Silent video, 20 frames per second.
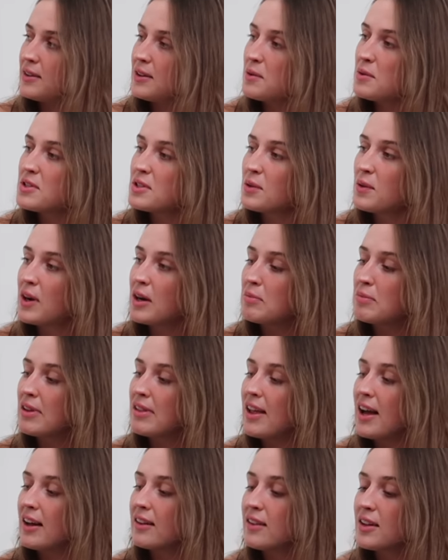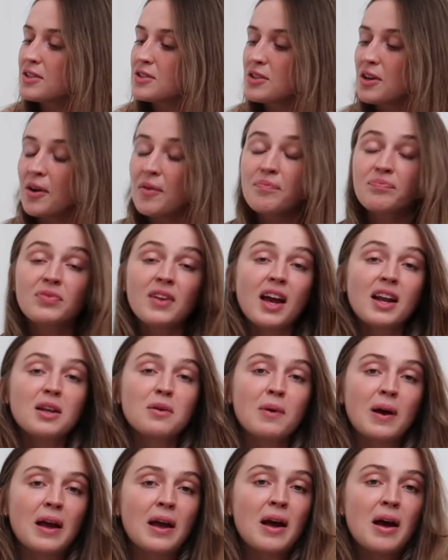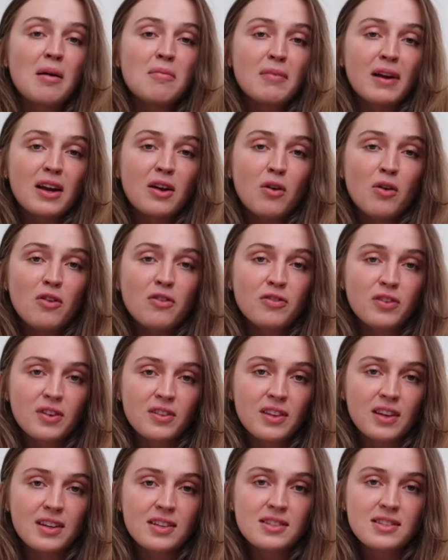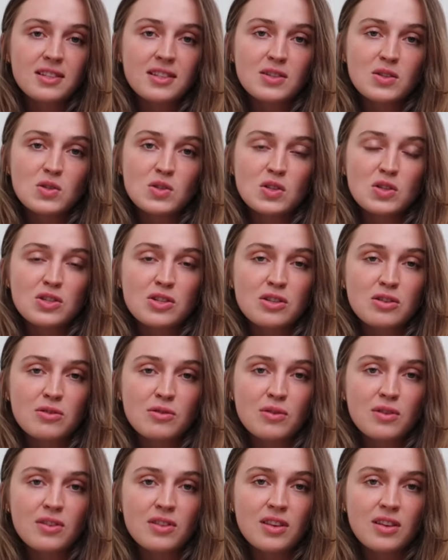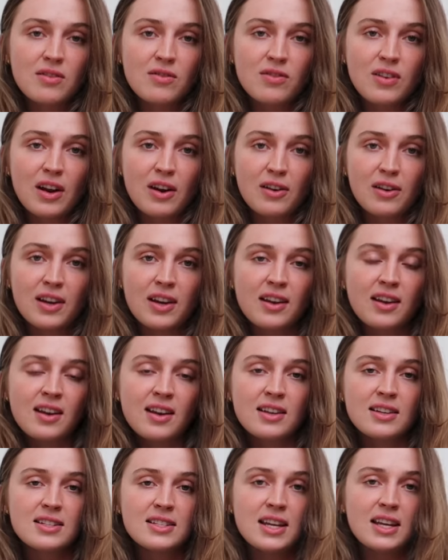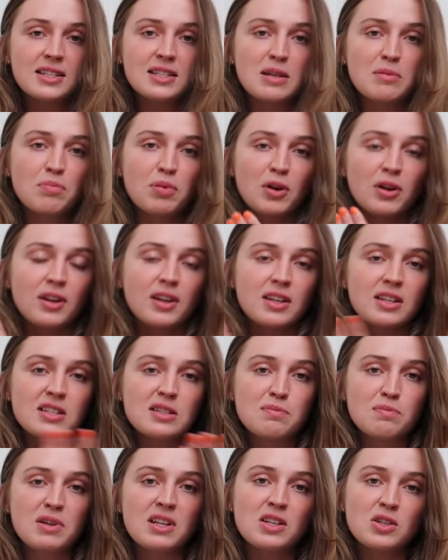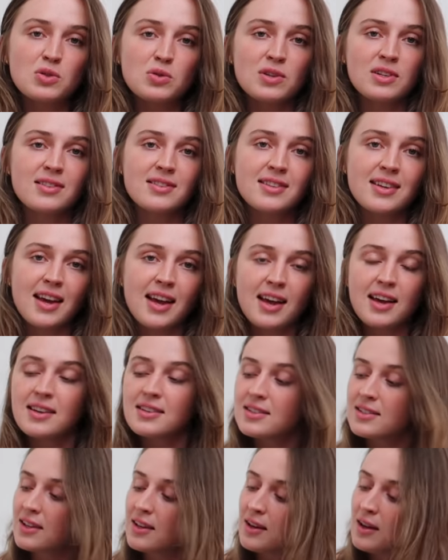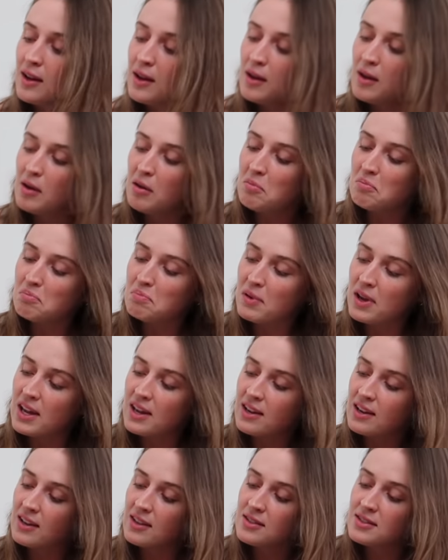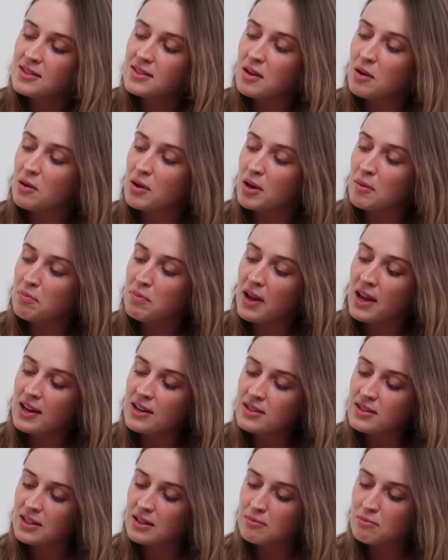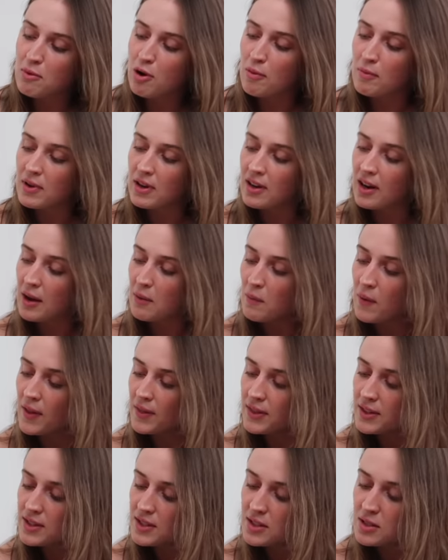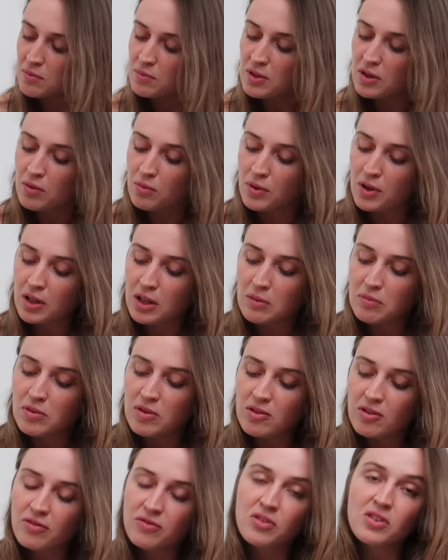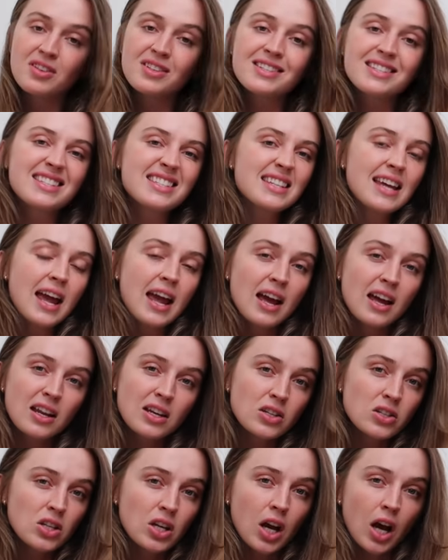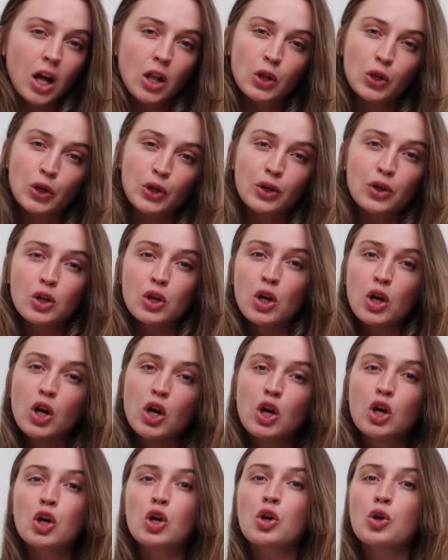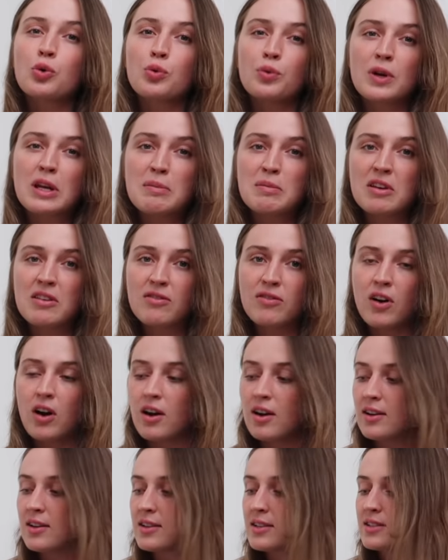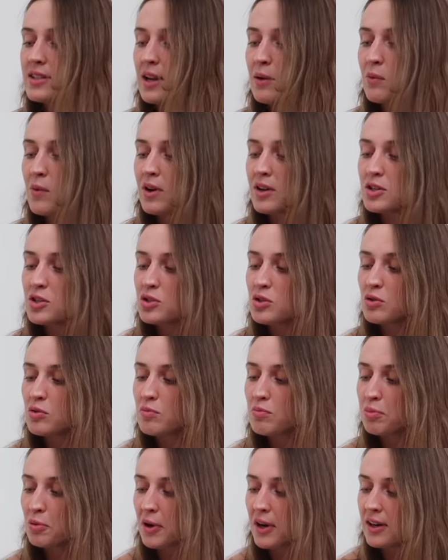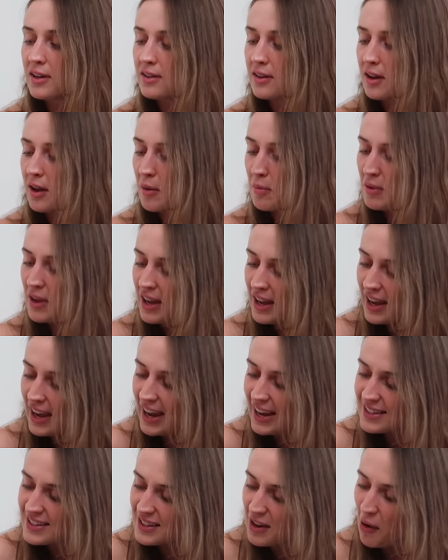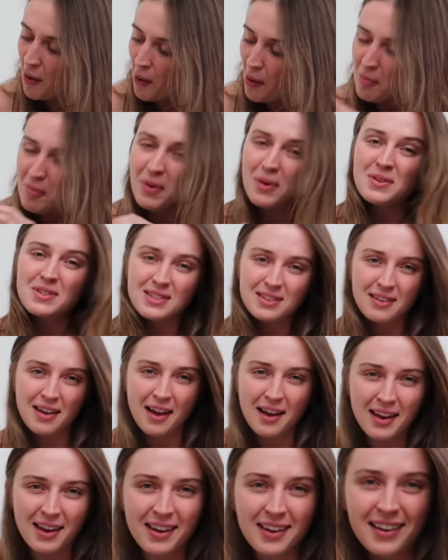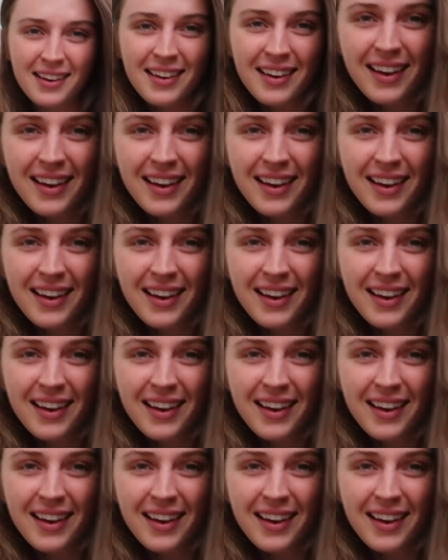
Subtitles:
it was incredibly lackluster. Anyway, my goal for this is to do the very Desi Perkins Pinterest-esque baking soda painting moment. I want this to be a really beautiful sand-colored creamy vase. I want to brighten up. It's almost like